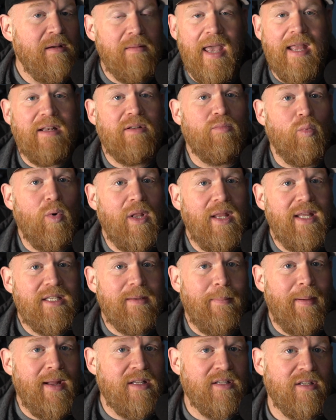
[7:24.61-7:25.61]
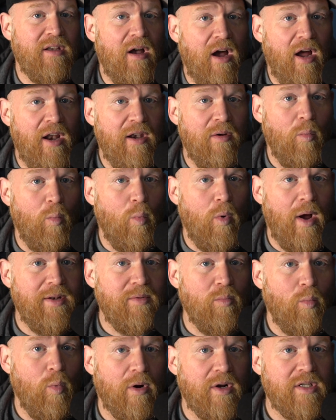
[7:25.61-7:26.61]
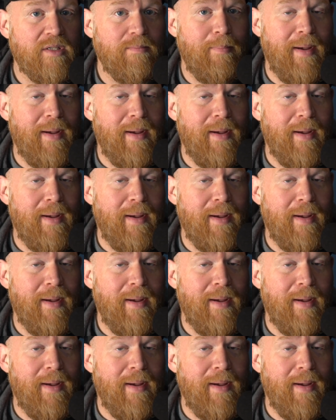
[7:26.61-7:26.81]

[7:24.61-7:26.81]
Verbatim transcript: It really depends on what works